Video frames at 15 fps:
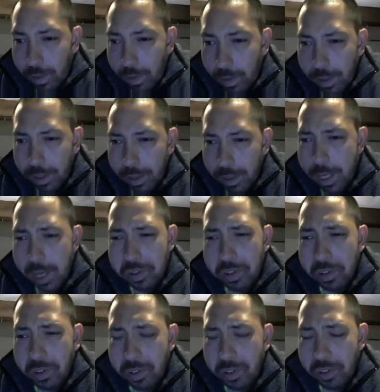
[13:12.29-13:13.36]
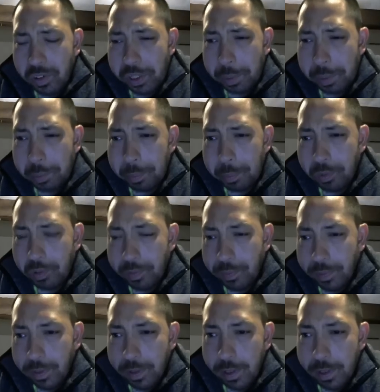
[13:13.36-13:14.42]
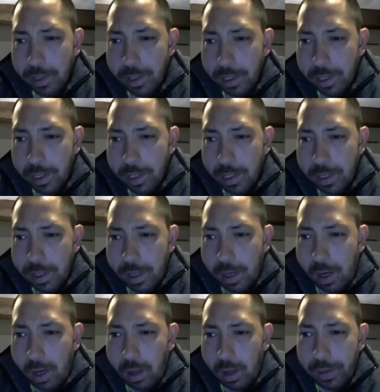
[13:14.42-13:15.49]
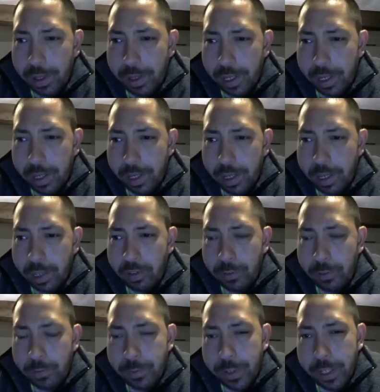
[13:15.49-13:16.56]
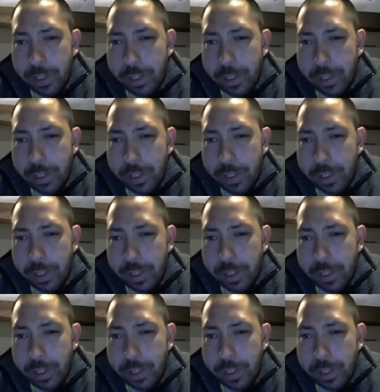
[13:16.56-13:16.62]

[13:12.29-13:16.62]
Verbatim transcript: as it seems, all the hissy fit